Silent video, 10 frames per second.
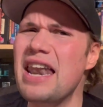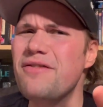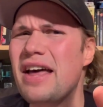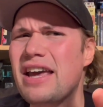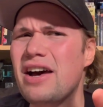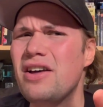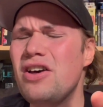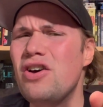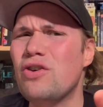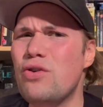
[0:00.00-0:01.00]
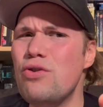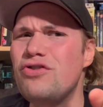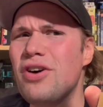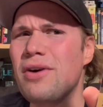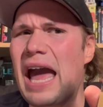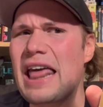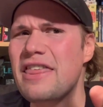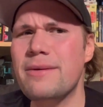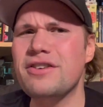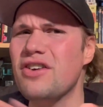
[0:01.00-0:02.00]
of like a Cujo kind of
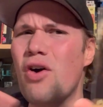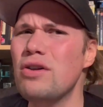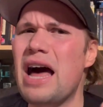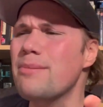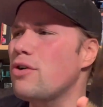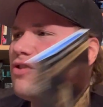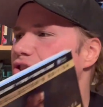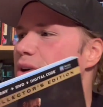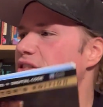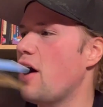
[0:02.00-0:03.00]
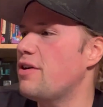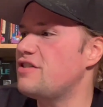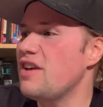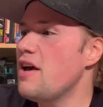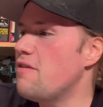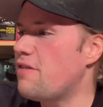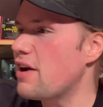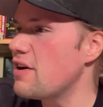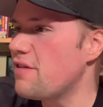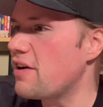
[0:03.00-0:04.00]
thing, but there's a whole lot more to it, though. It's
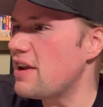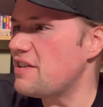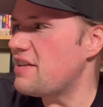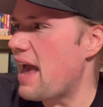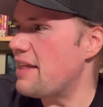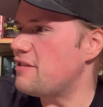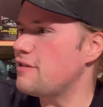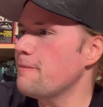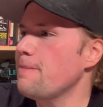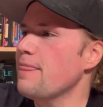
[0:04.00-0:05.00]
very, very intense.